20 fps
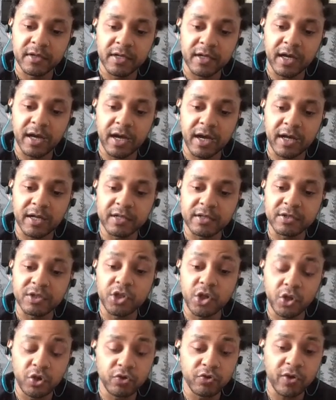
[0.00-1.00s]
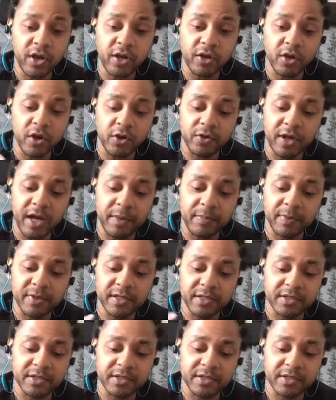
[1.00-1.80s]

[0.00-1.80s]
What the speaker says: And you create your own happiness.